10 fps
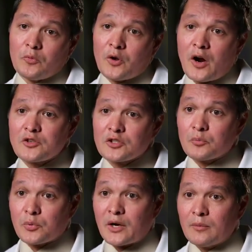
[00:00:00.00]
There are
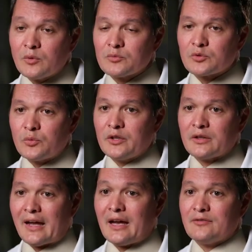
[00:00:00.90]
some problems
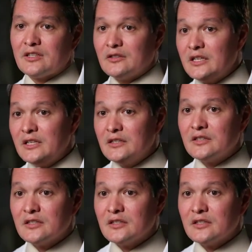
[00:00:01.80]
with having leads